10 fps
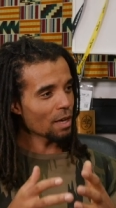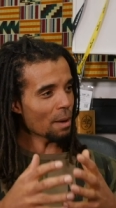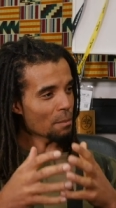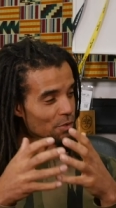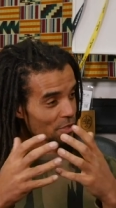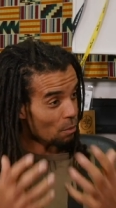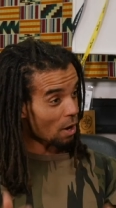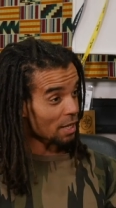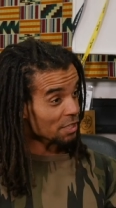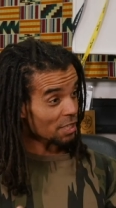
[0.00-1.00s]
and most of them
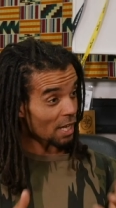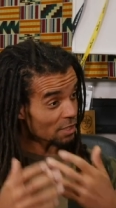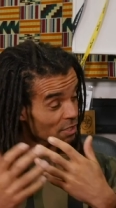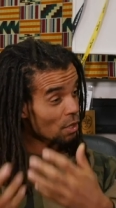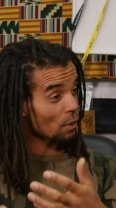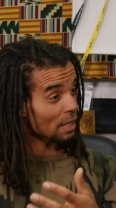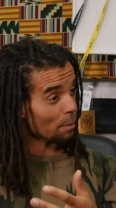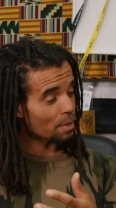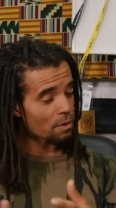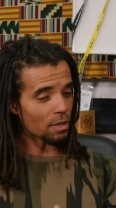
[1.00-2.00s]
were uneducated still in
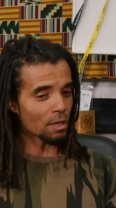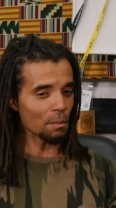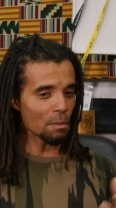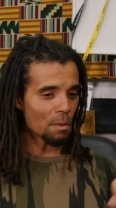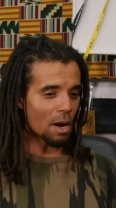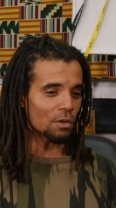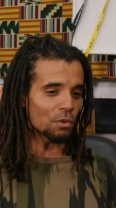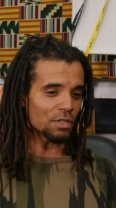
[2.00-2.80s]
that period. I remember my uncle